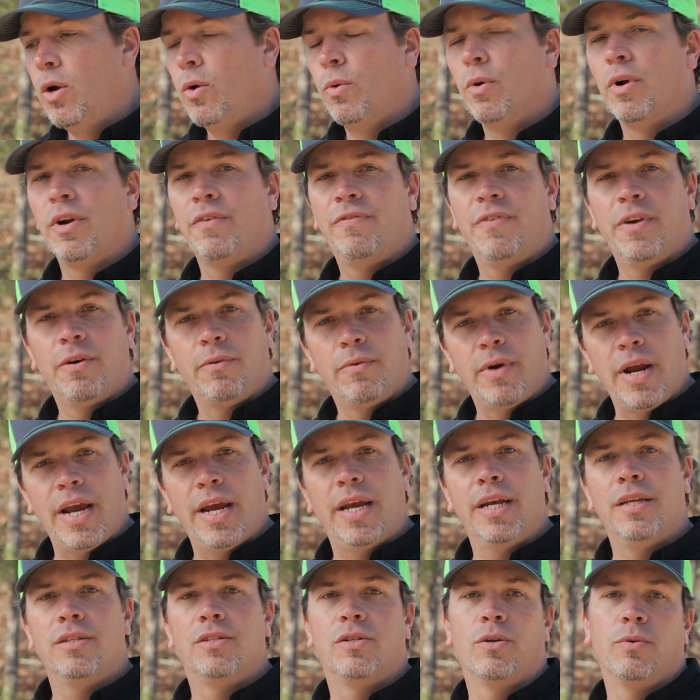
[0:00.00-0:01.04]
What if it
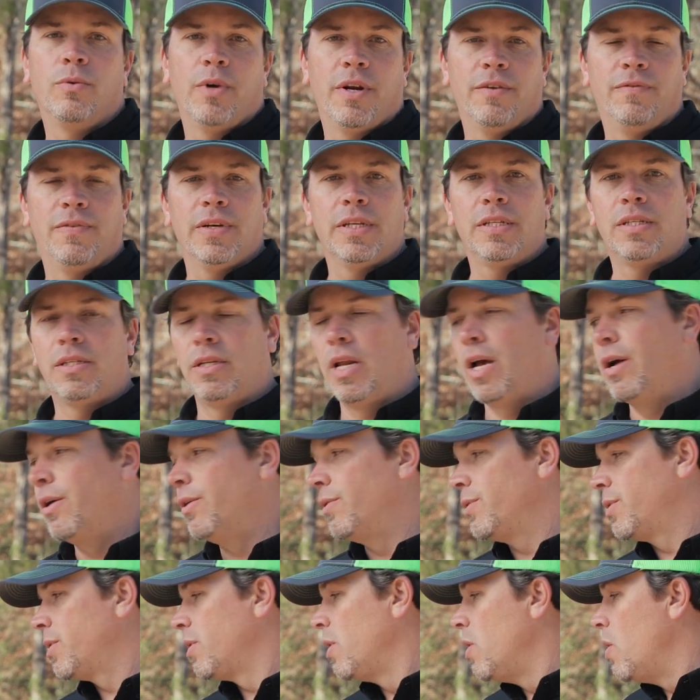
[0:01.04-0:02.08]
rains or what if it
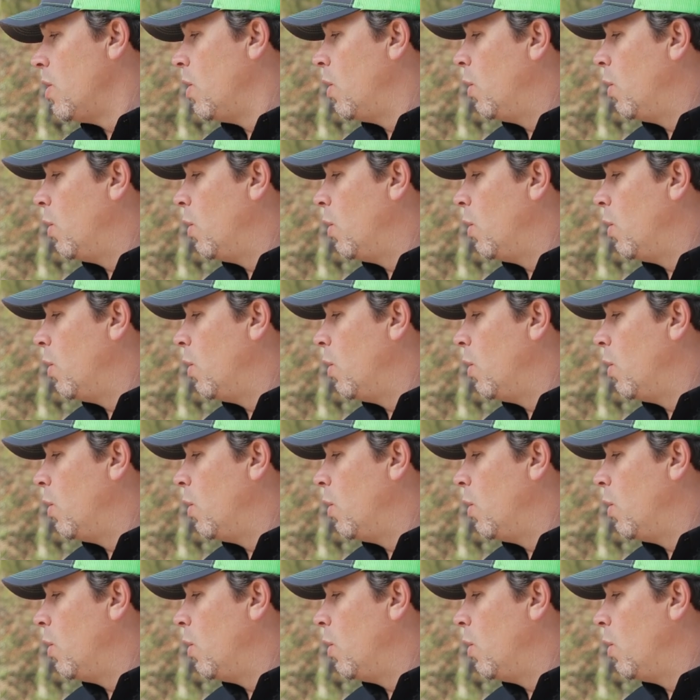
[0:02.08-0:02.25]
snows?